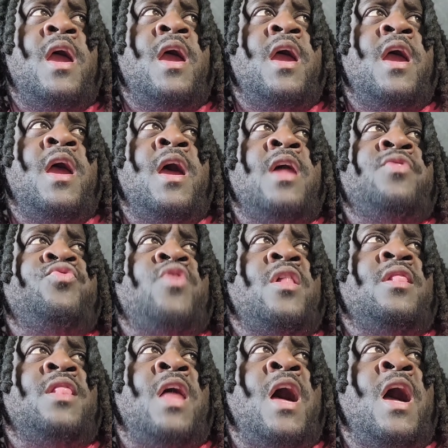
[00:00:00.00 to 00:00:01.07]
In the
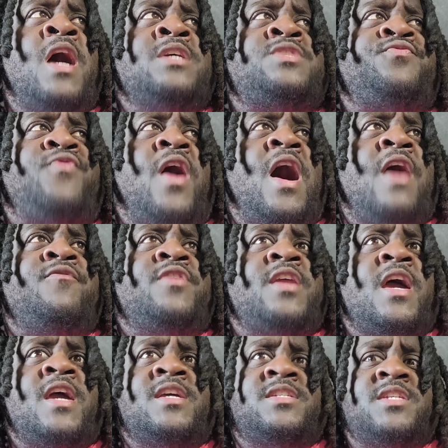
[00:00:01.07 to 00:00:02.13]
last five
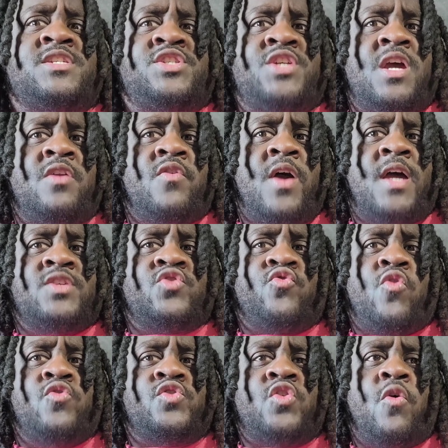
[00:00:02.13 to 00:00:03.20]
days, this channel has
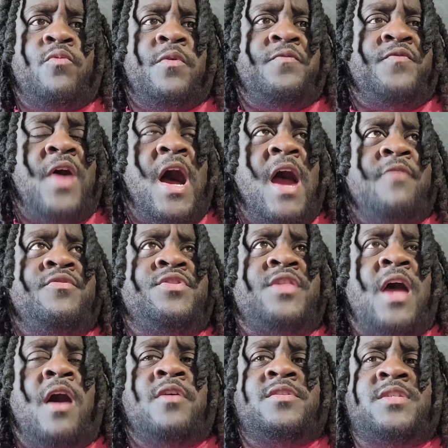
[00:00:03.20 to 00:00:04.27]
grossed over
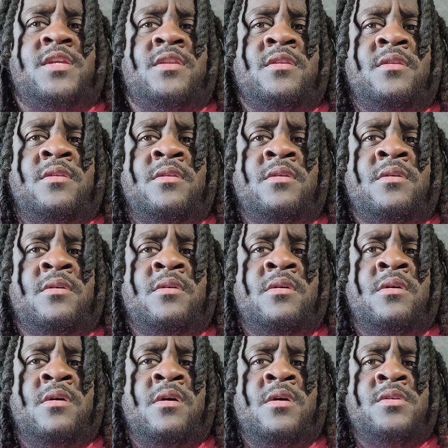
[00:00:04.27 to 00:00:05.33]
5,000
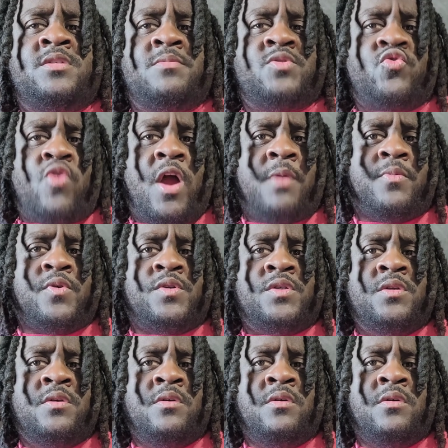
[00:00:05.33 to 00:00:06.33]
subscribers